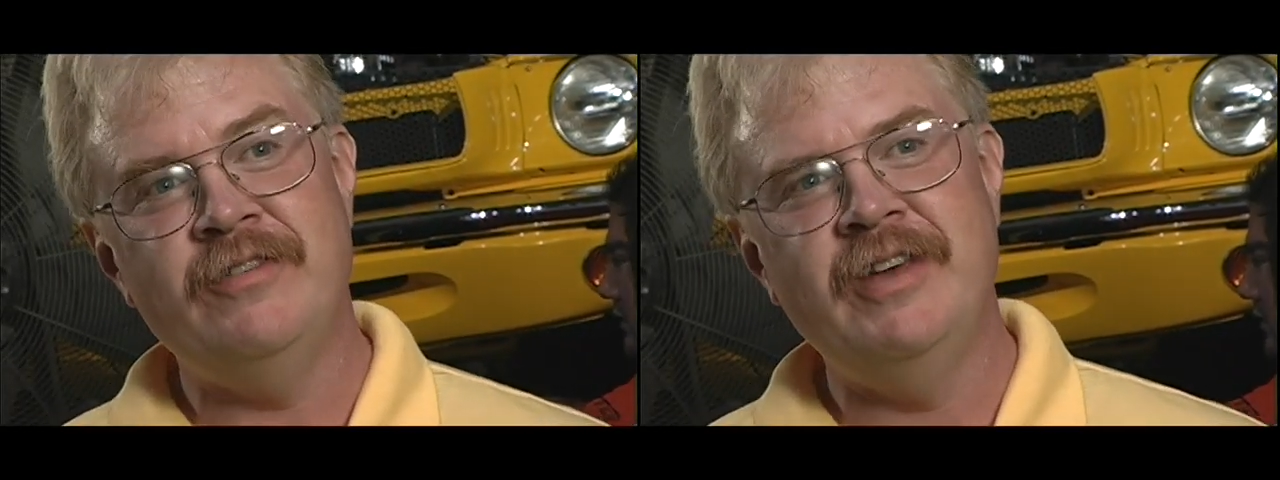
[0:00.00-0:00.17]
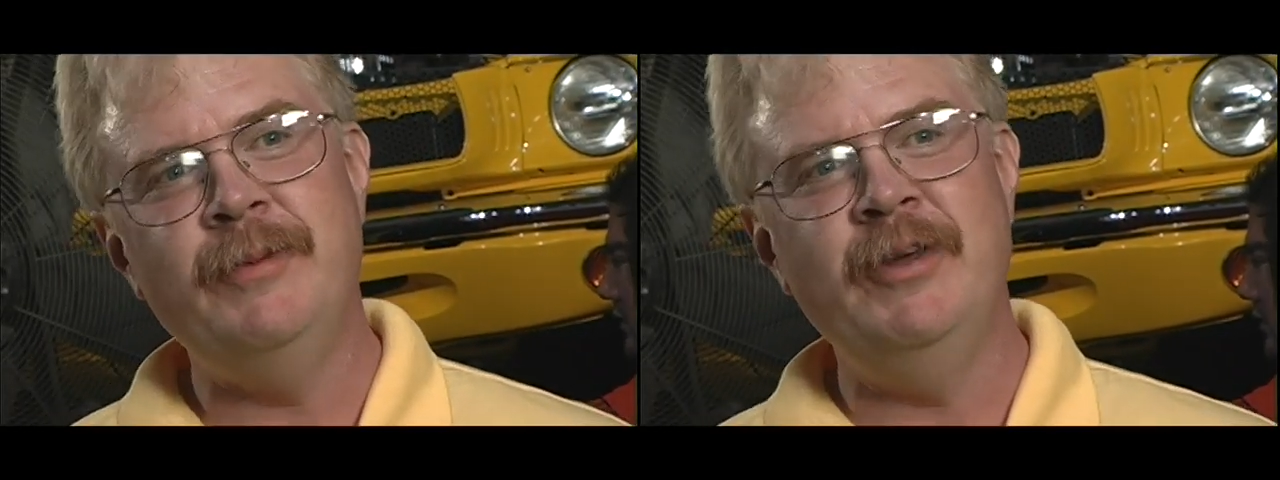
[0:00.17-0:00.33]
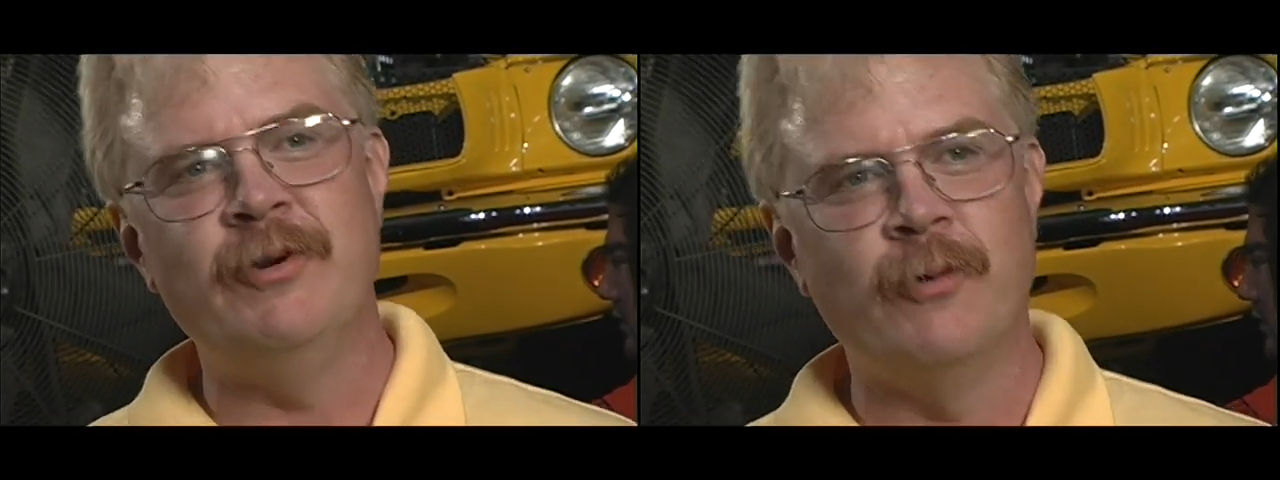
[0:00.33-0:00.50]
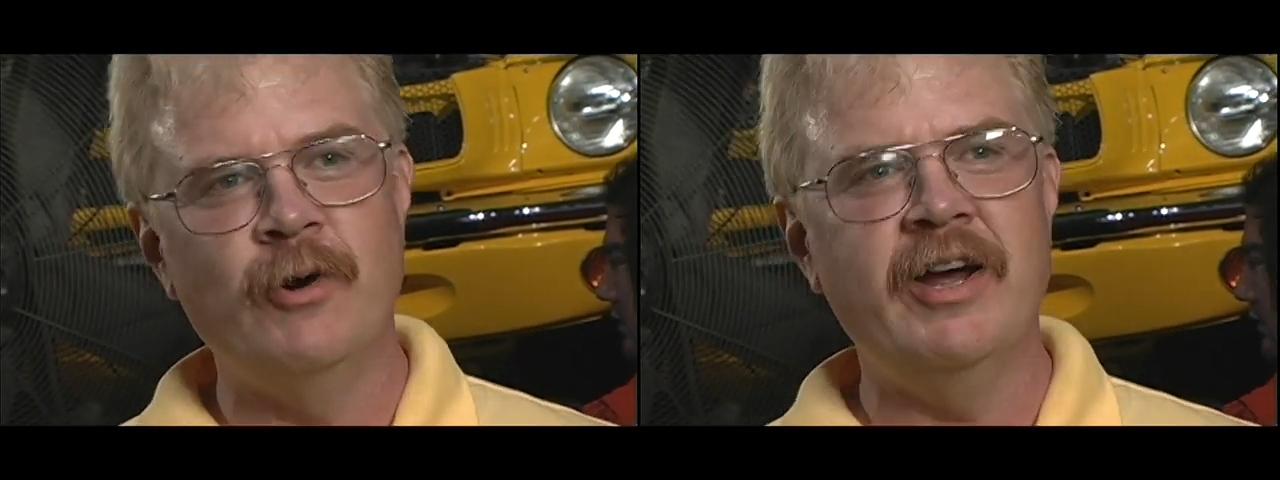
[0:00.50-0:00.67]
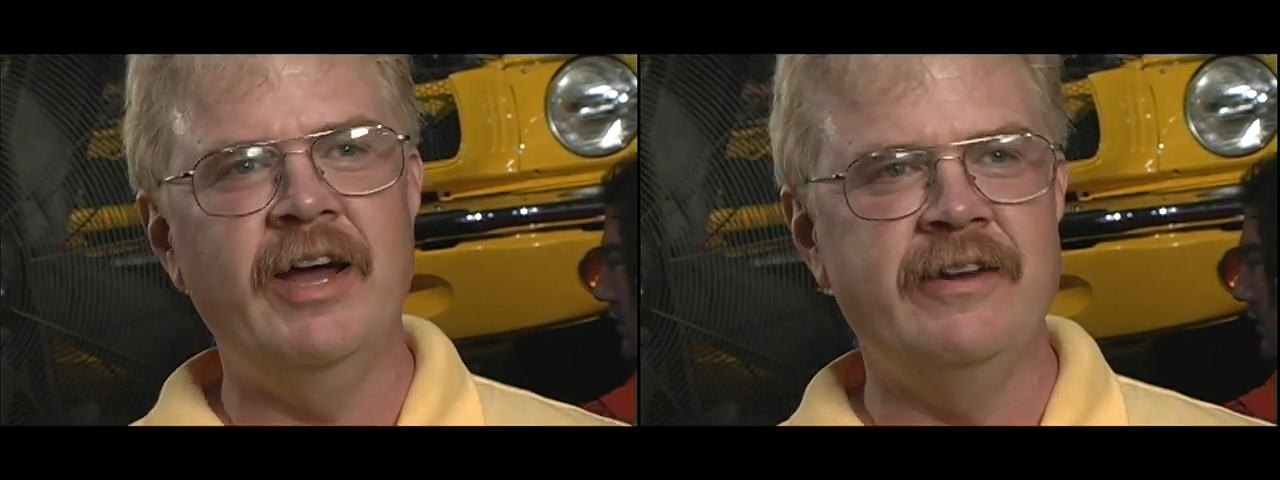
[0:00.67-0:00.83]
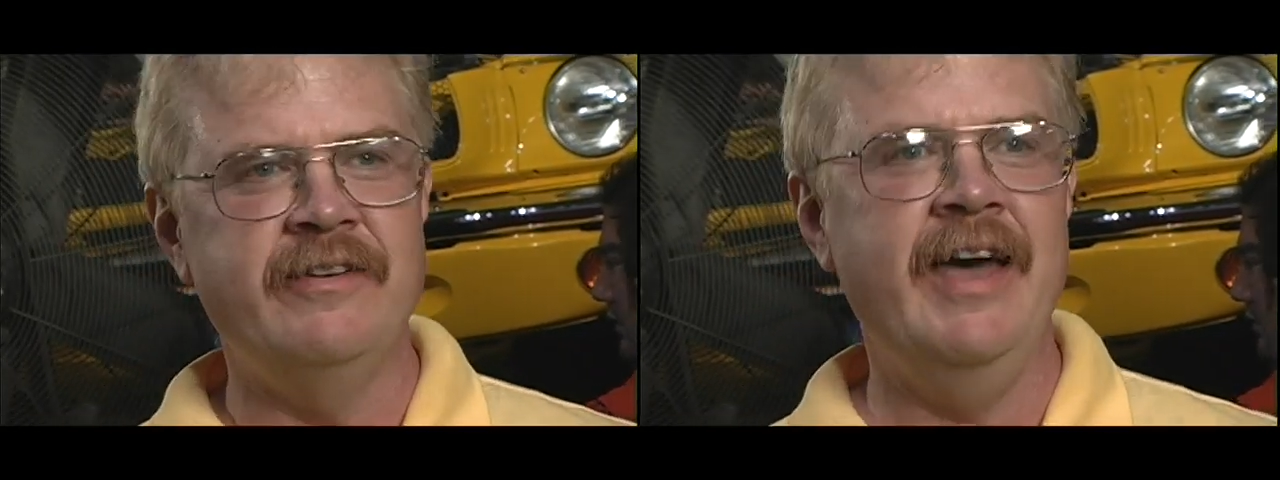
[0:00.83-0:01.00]
to get me to work
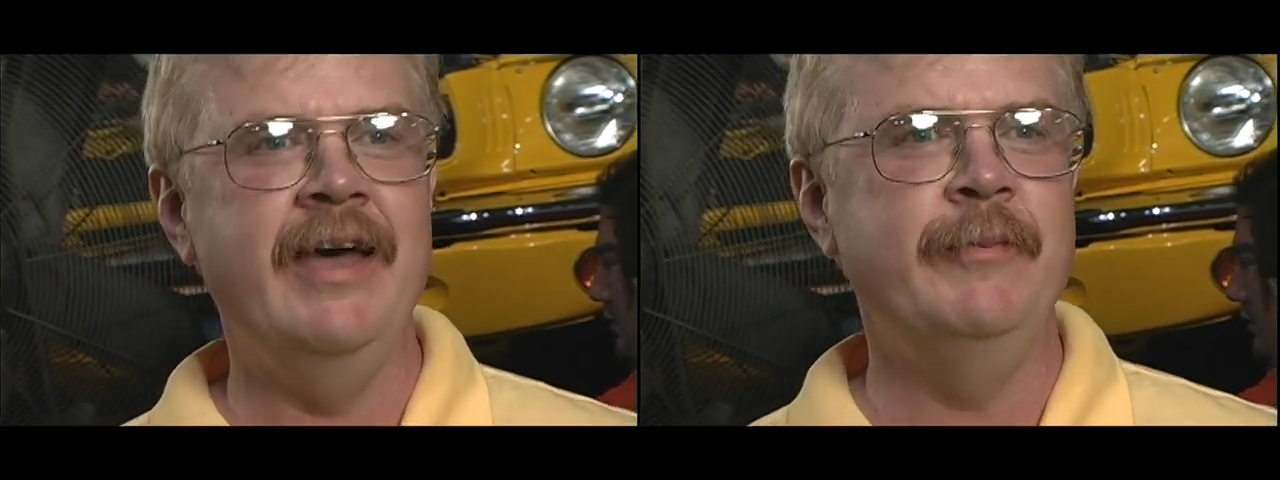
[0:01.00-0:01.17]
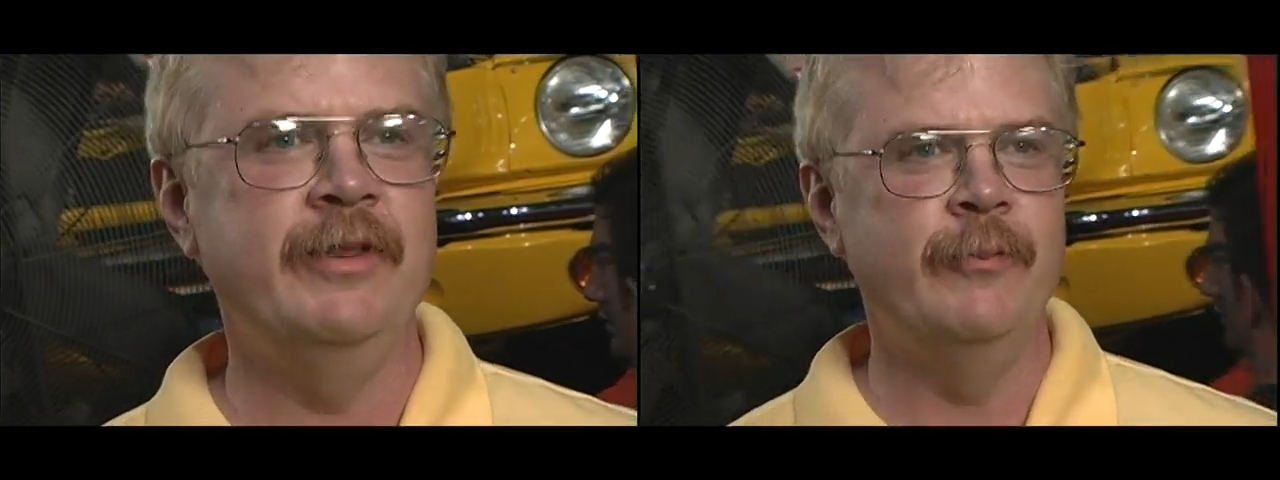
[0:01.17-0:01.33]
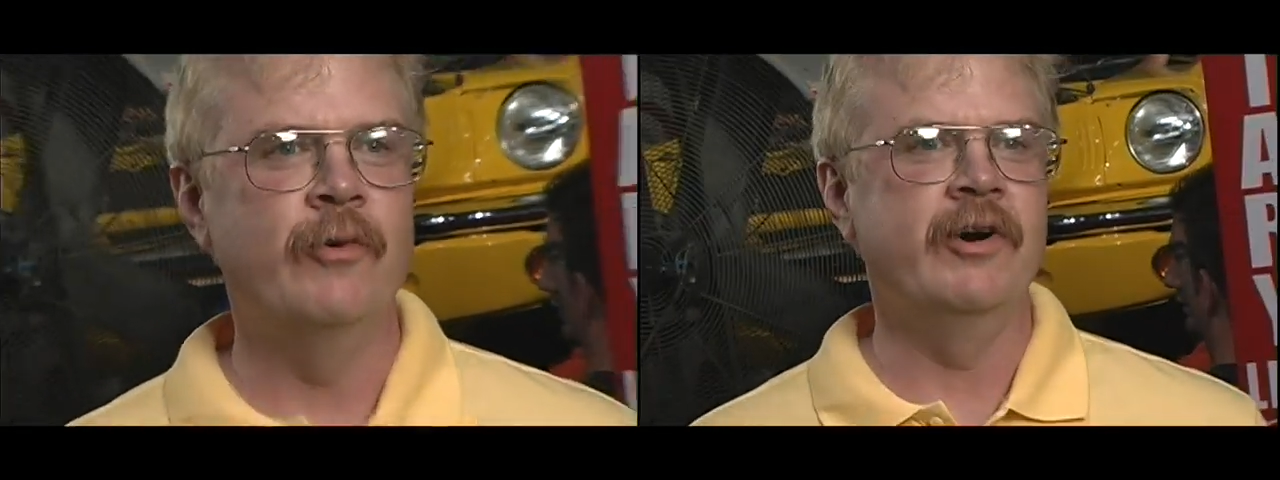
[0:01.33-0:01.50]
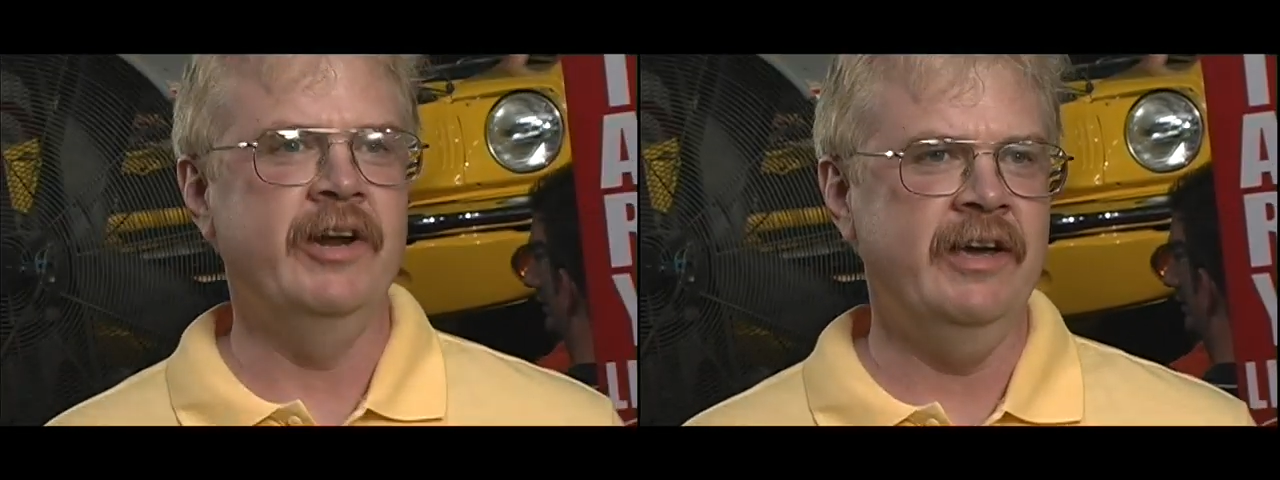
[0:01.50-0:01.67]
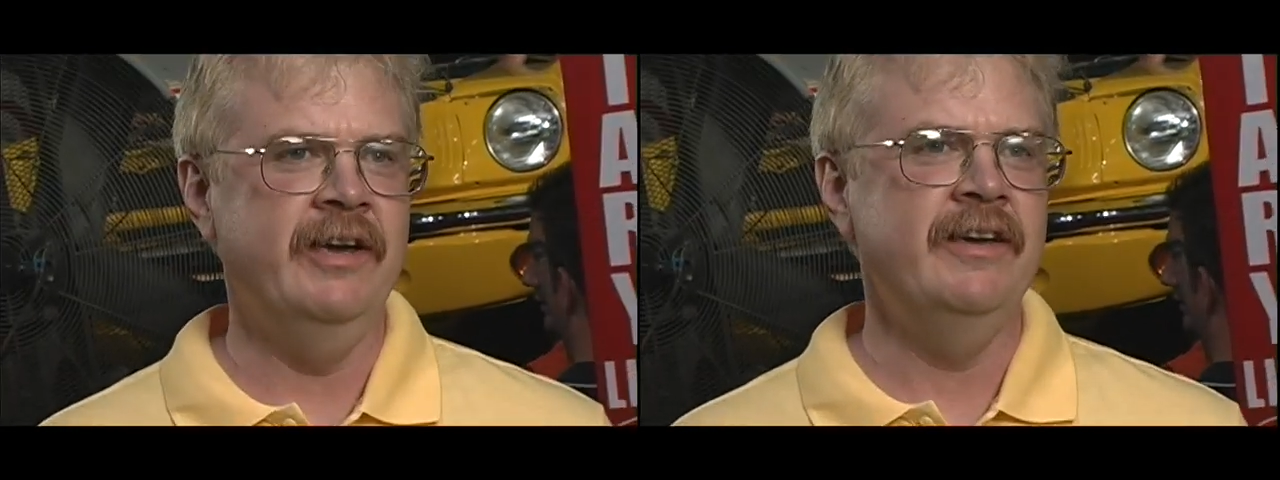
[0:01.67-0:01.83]
on time in the morning.